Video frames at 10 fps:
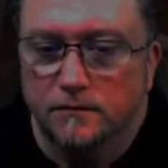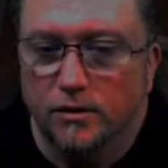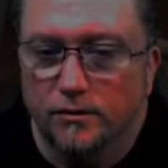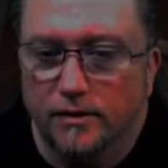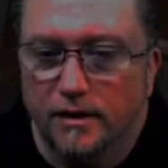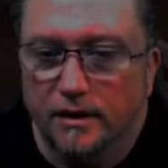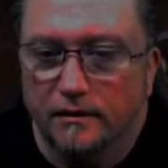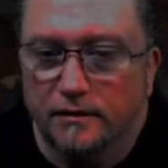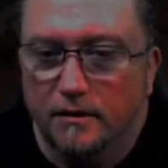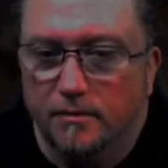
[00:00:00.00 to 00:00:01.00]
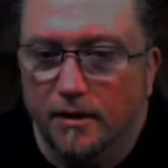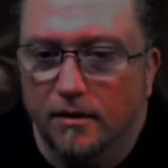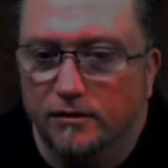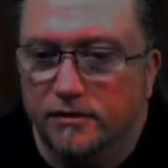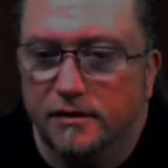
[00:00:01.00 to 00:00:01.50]
Don't need
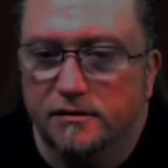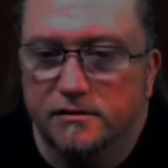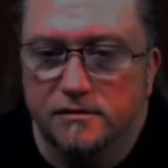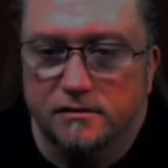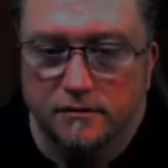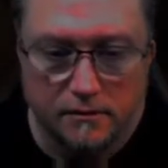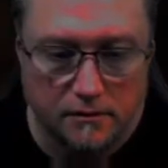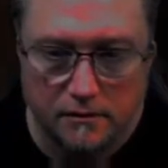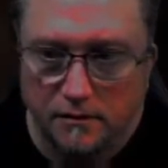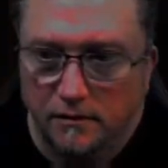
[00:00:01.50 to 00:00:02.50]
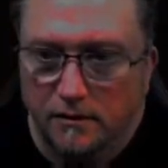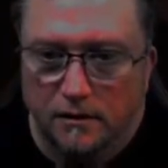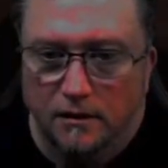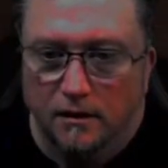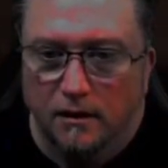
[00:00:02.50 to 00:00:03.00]
antibiotics.
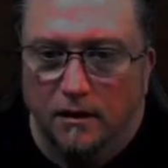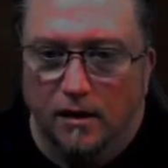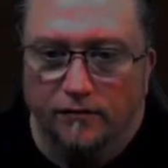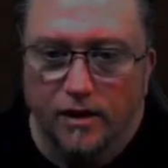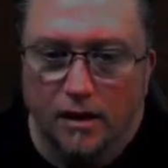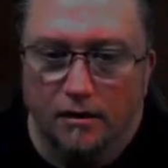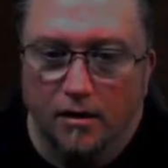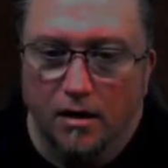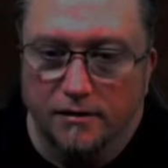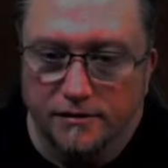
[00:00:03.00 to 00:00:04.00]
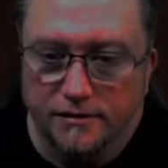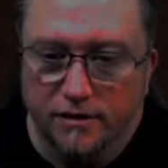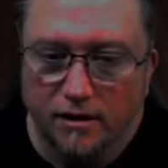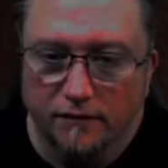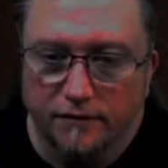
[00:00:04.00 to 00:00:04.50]
I've got a lot of
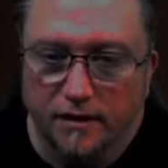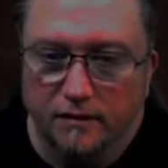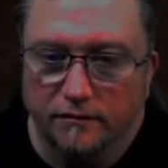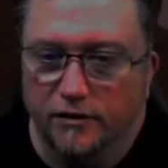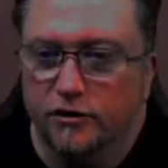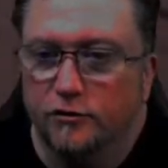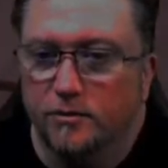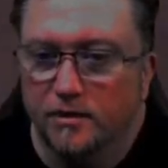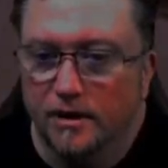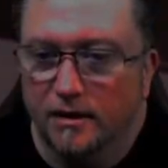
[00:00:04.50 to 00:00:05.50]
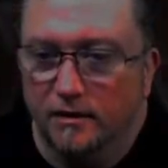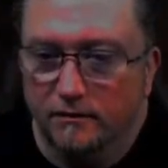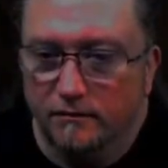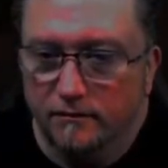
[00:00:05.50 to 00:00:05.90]
stuff that I've accumulated.